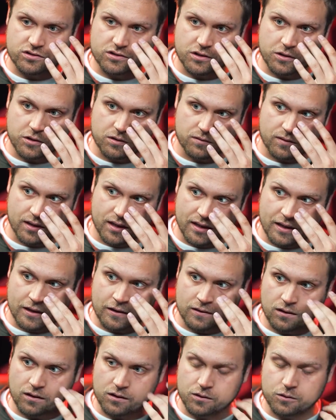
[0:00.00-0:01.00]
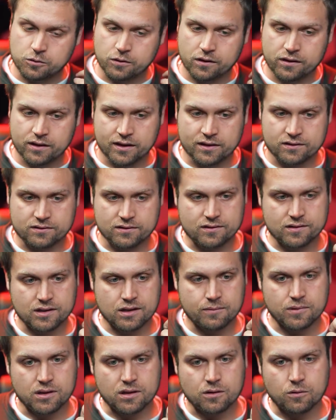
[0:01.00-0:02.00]
is going right now and all the cool things that's
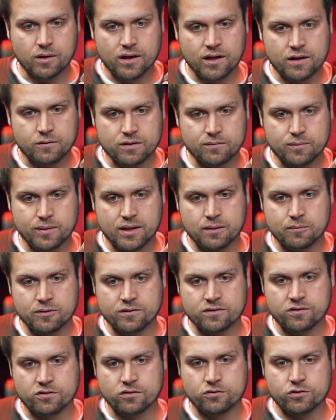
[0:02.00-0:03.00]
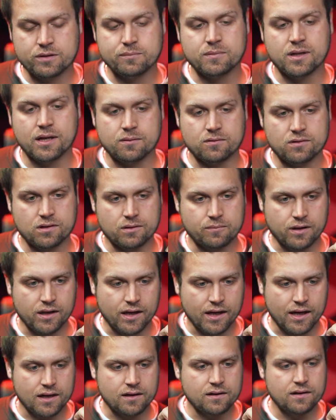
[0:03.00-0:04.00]
coming our way, we've been able to streamline some of
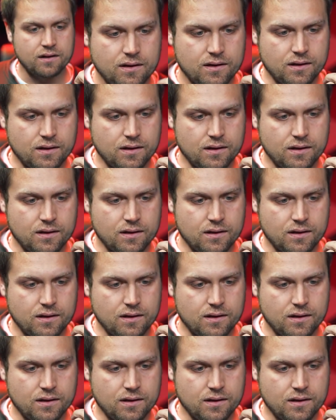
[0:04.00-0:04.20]
that.